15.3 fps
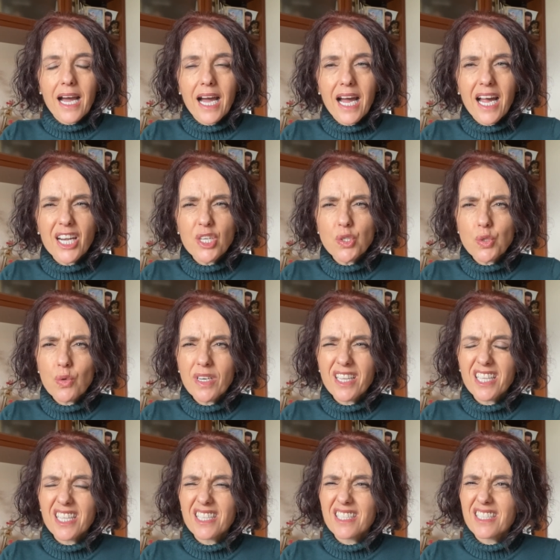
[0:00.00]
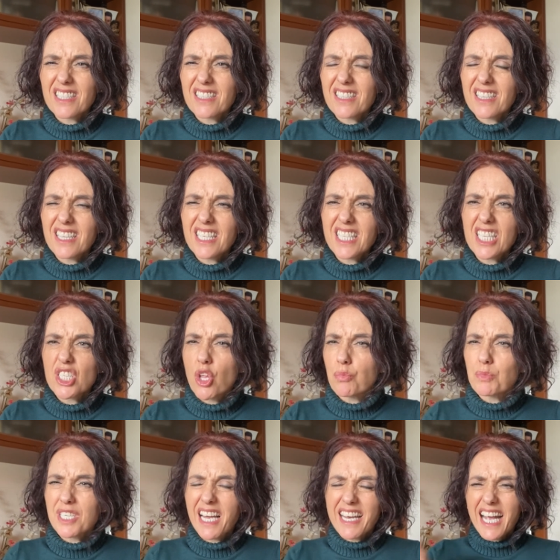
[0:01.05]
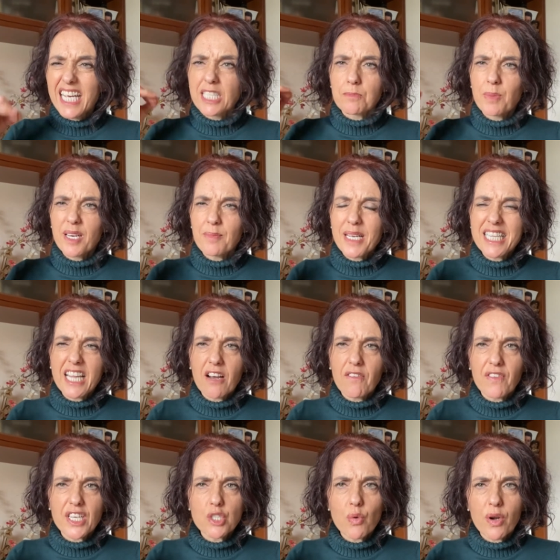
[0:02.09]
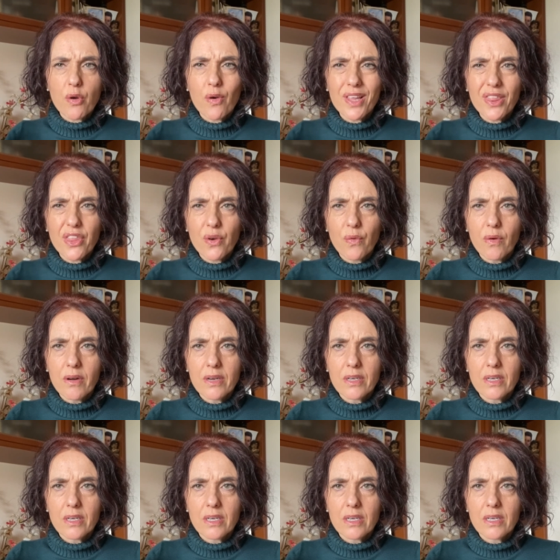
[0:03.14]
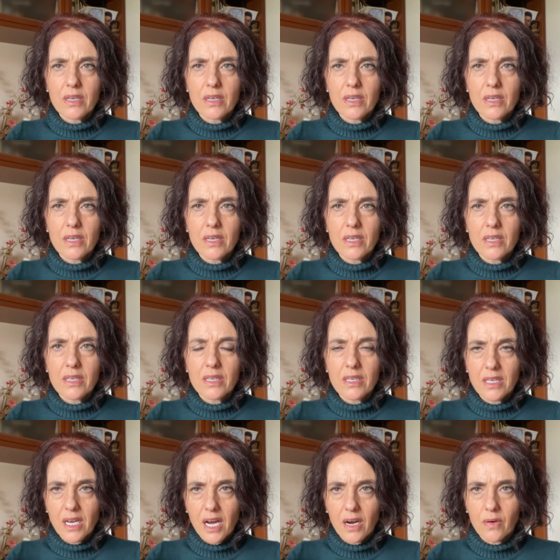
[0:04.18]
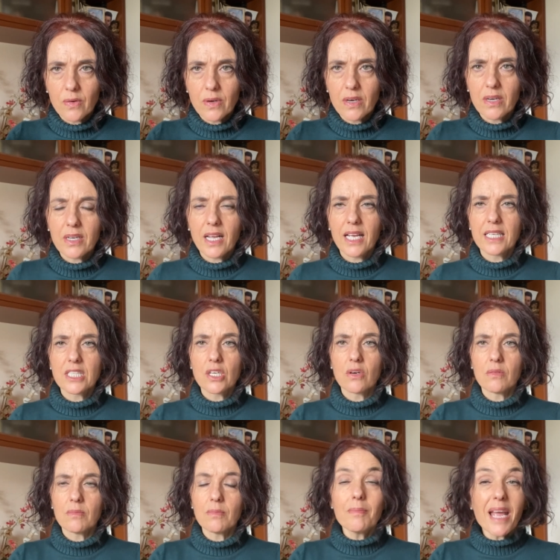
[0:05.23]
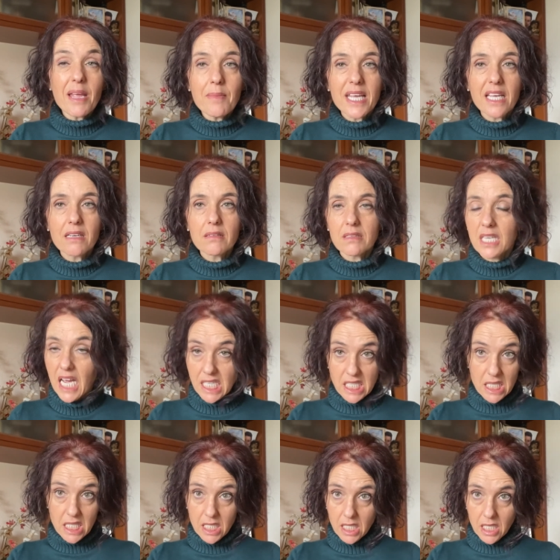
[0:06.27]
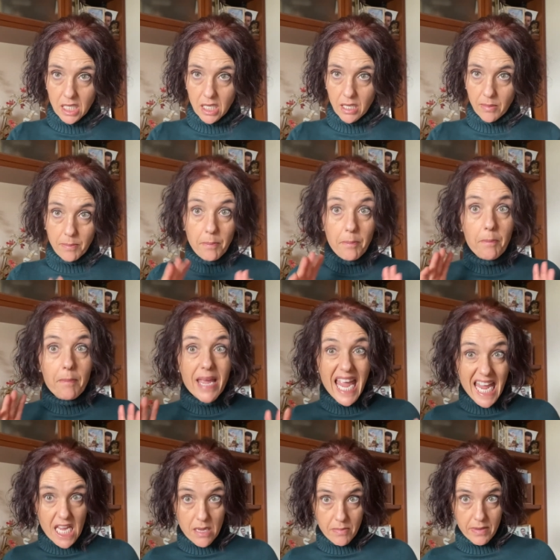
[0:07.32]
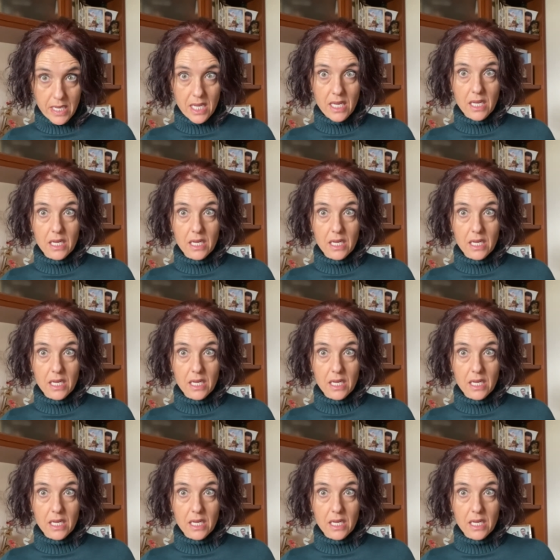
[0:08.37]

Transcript: are you sure that this is not some experimental phase you are going through? No, okay, so maybe, just maybe